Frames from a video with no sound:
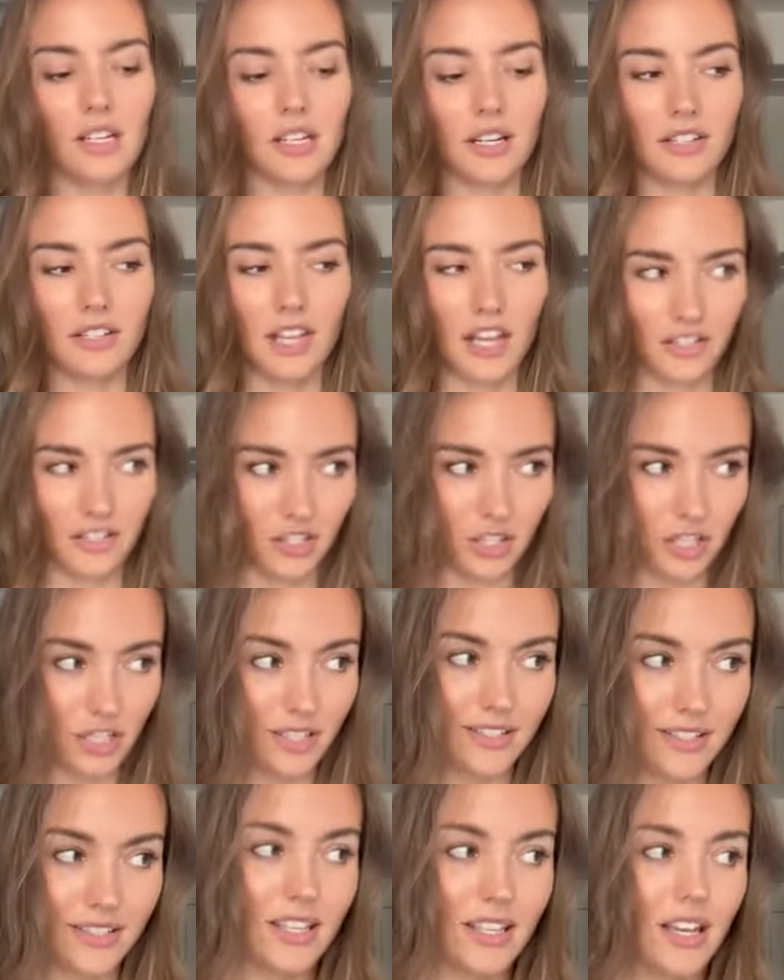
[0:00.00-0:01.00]

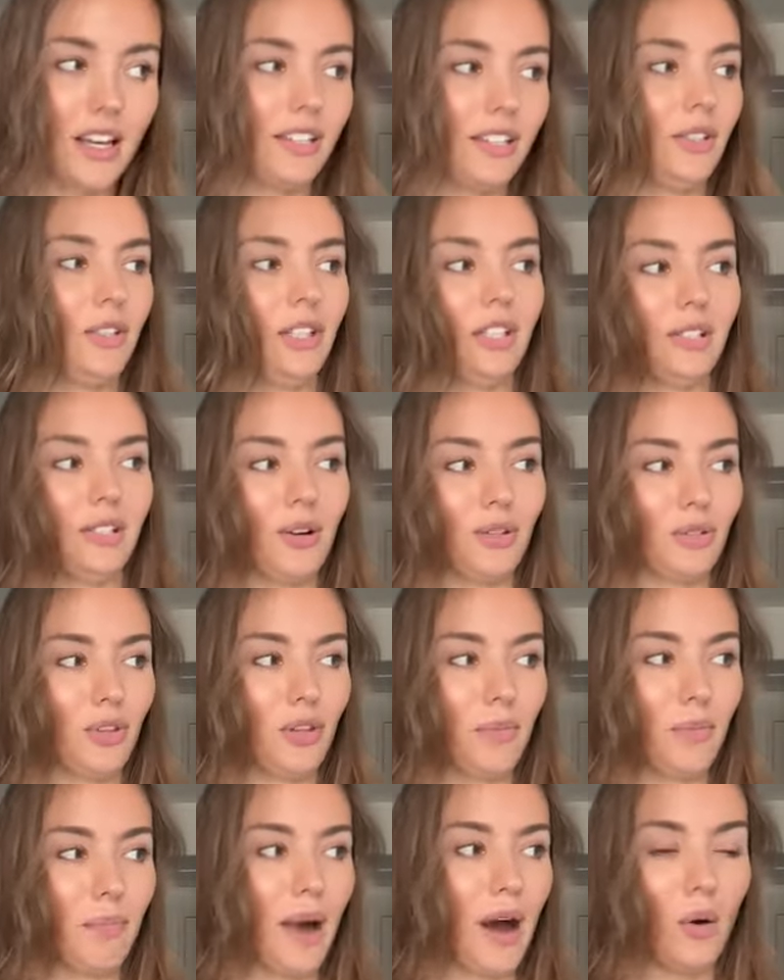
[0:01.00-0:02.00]
deserts, you can go to the
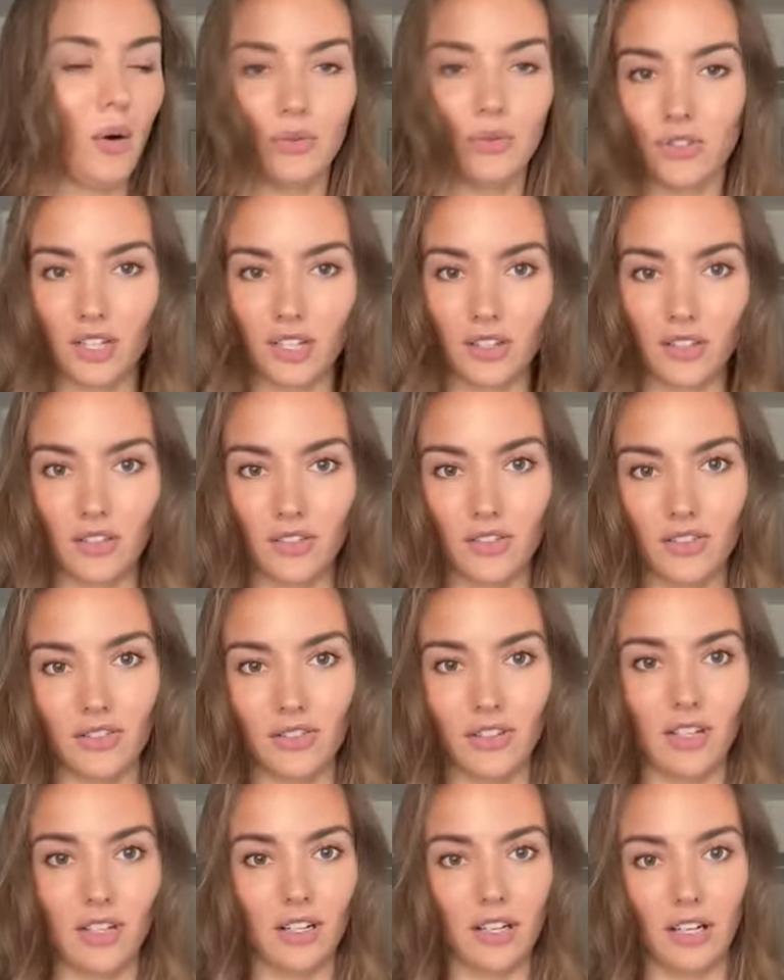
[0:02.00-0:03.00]
mountains
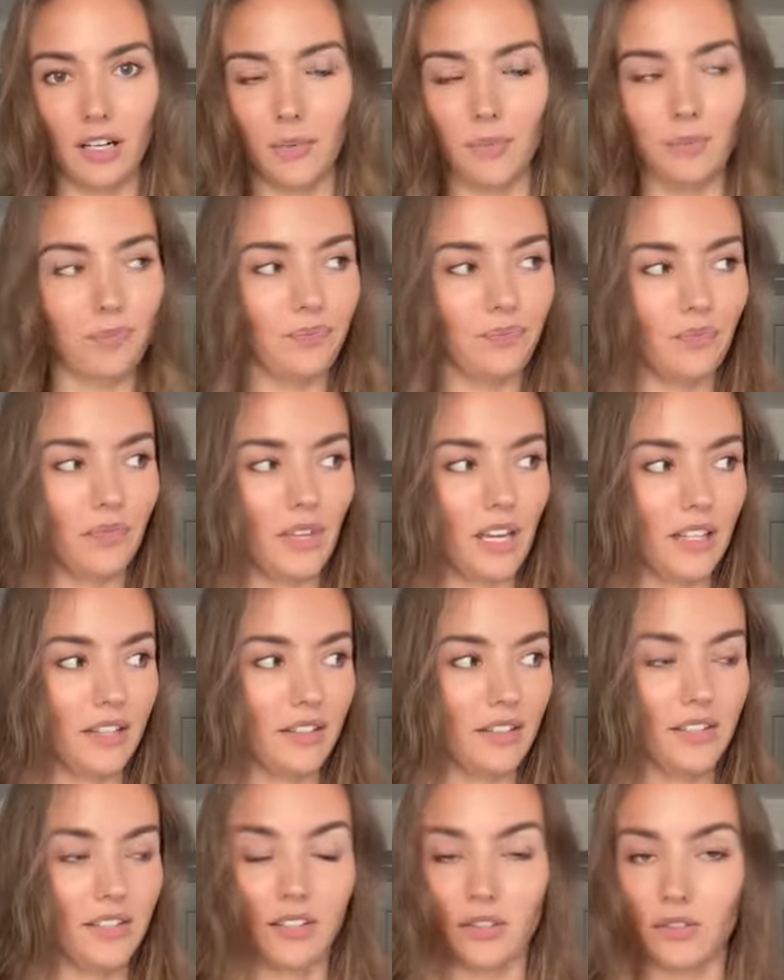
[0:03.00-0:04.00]
um, and
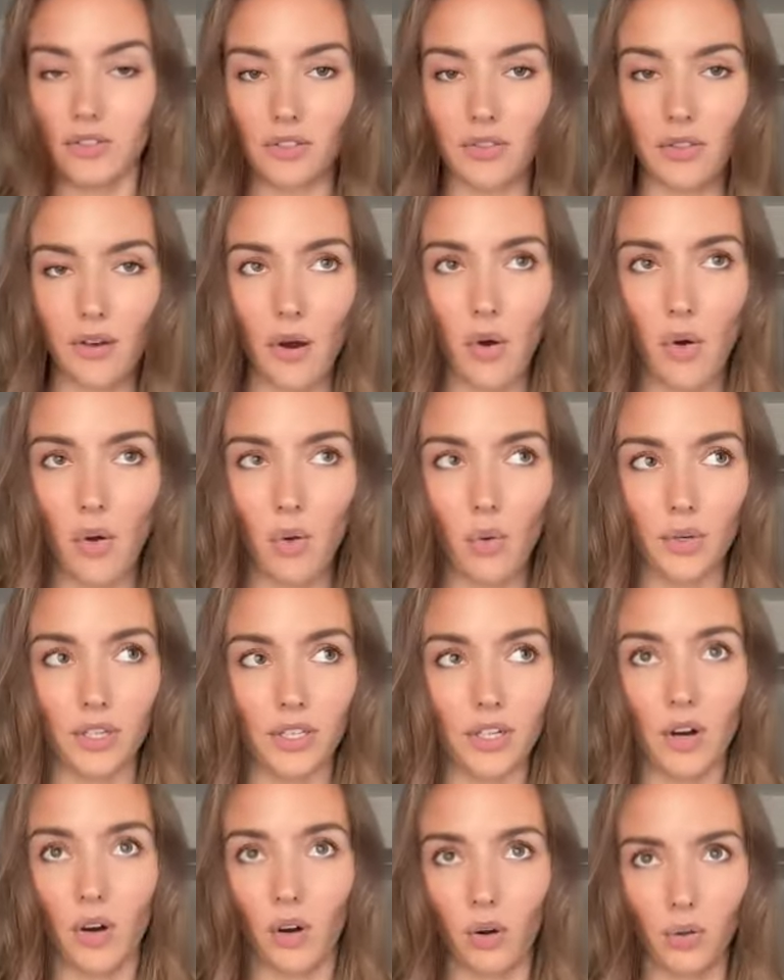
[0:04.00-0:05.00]
see snow, you
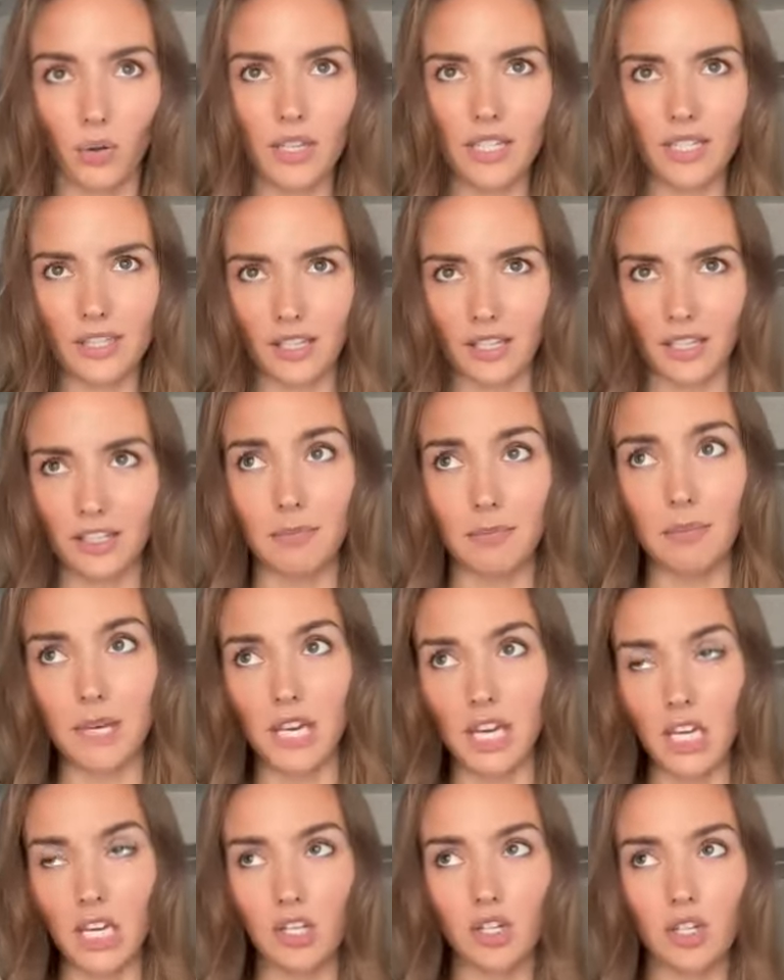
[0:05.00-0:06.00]
know, all these things,
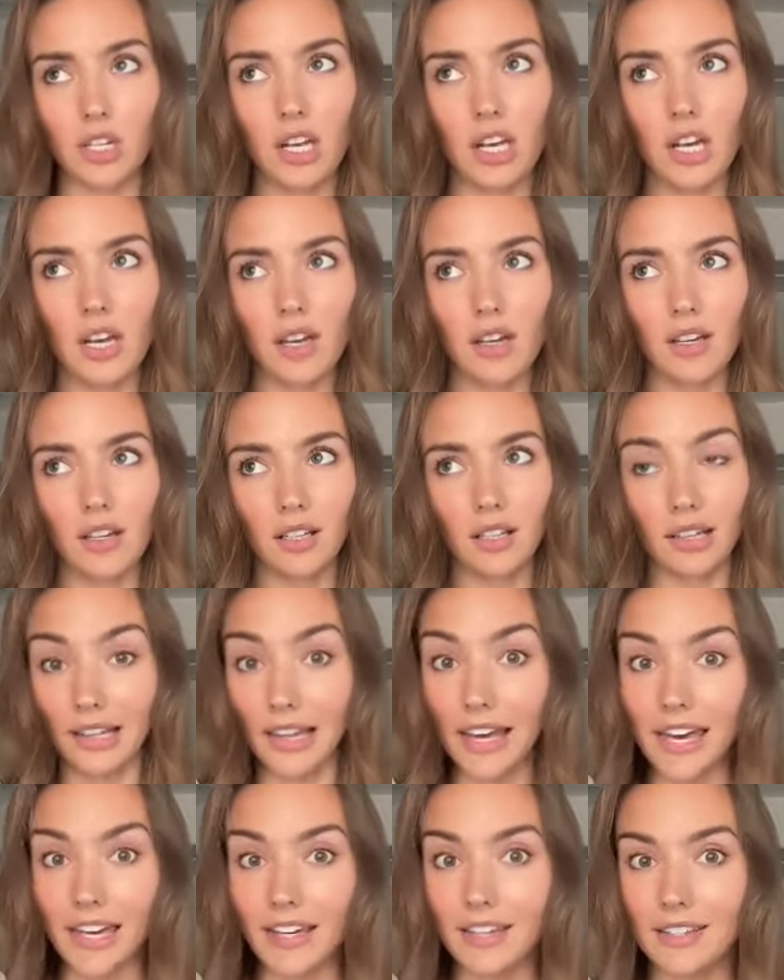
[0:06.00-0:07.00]
beach,
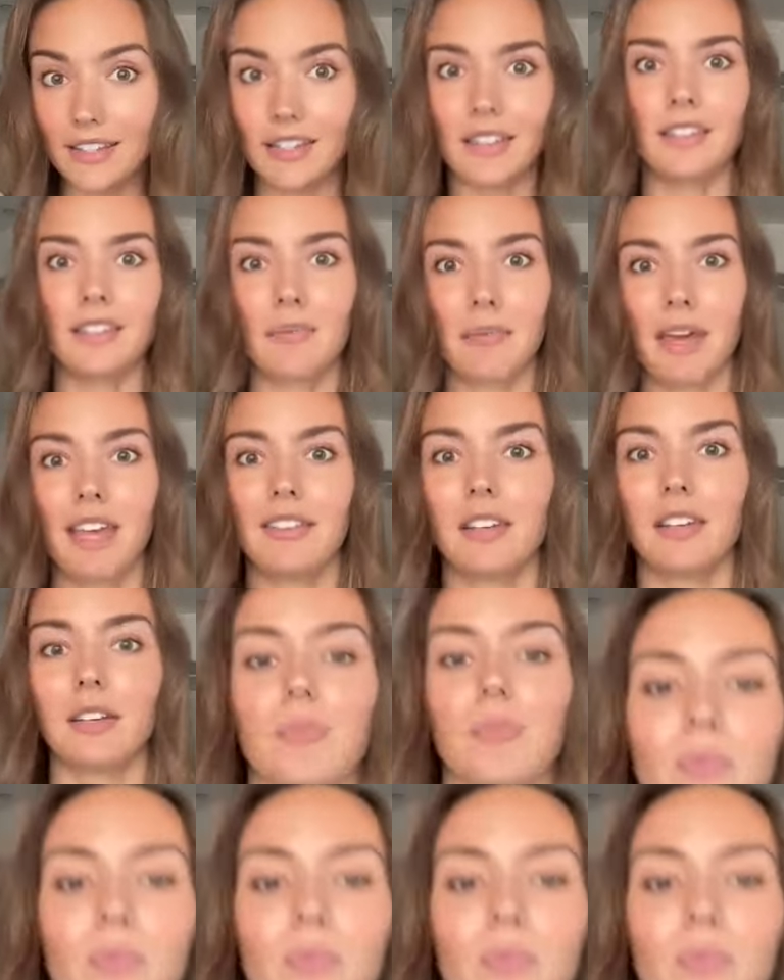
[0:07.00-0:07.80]
lakes, it's amazing.